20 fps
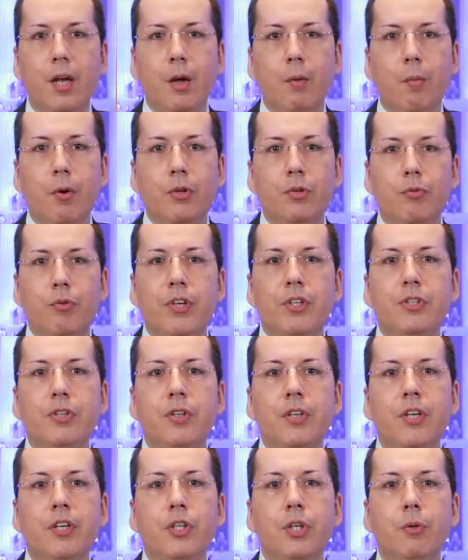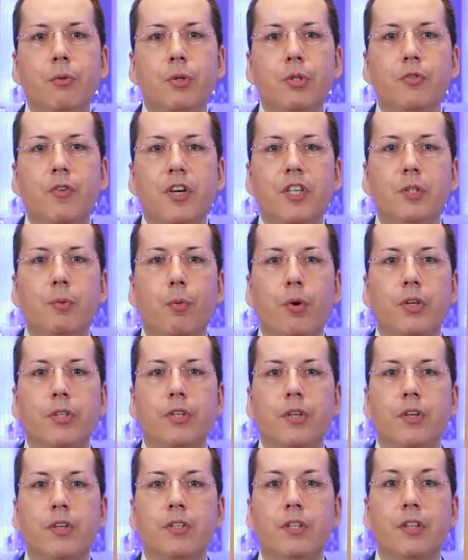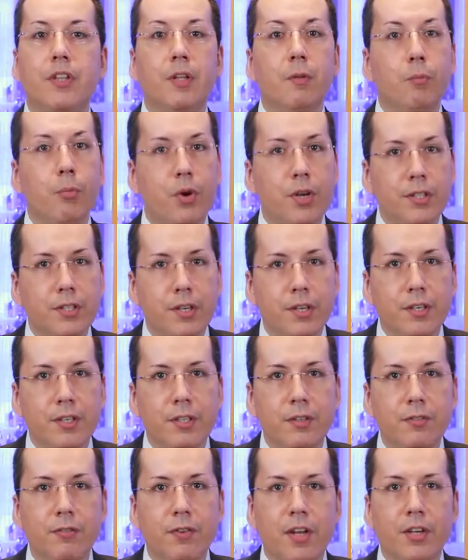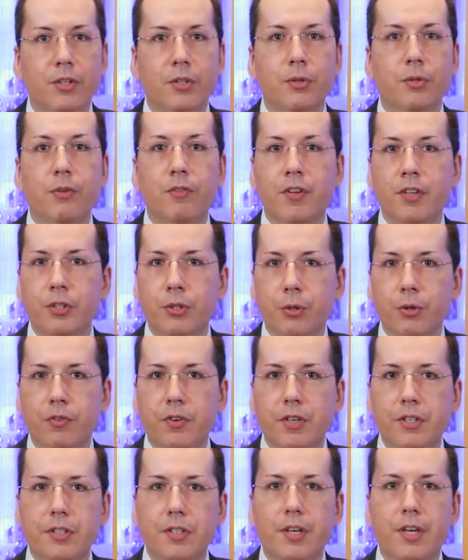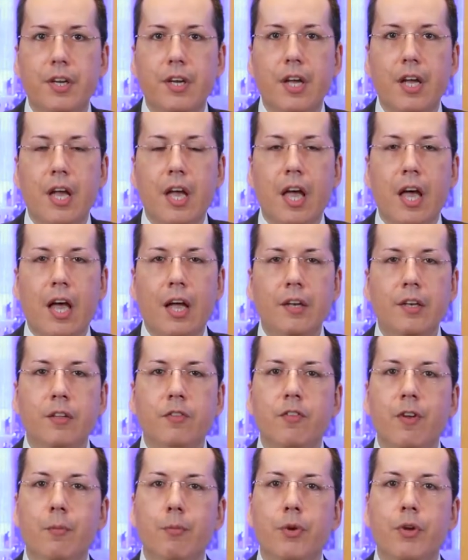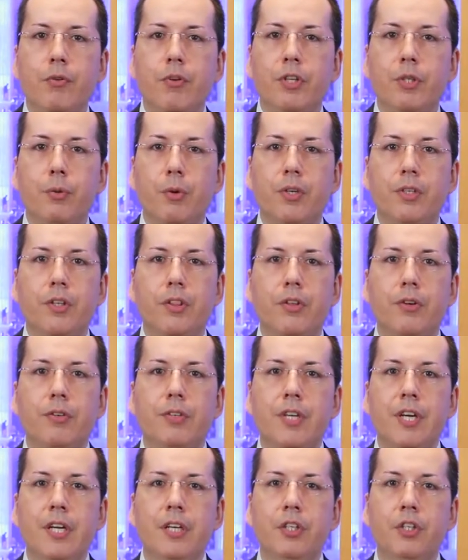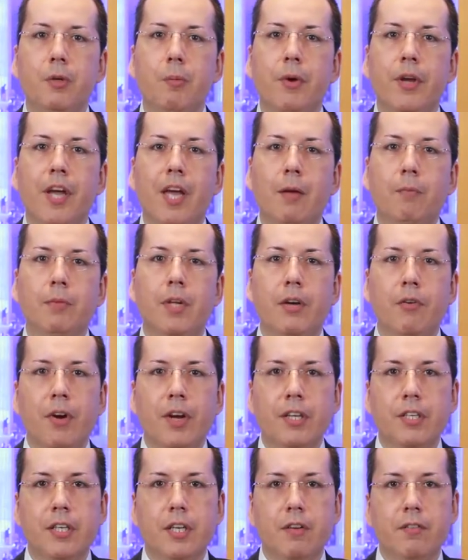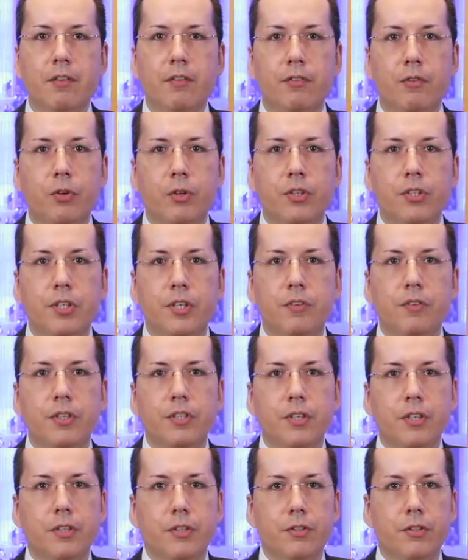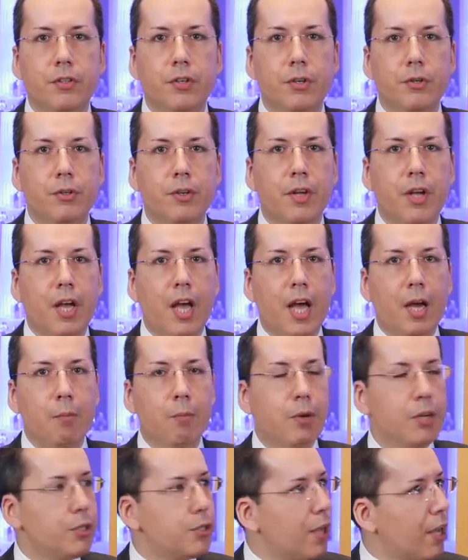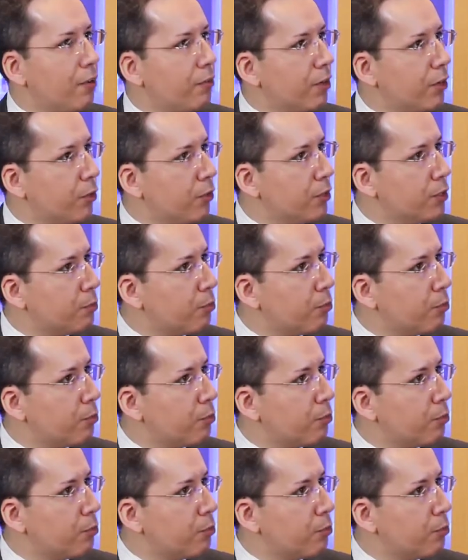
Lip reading: Most recently, she was Vice President and then President of National Defense University. And in February 2013, she became Director of the Foreign Service Institute. I'm pleased to have her on this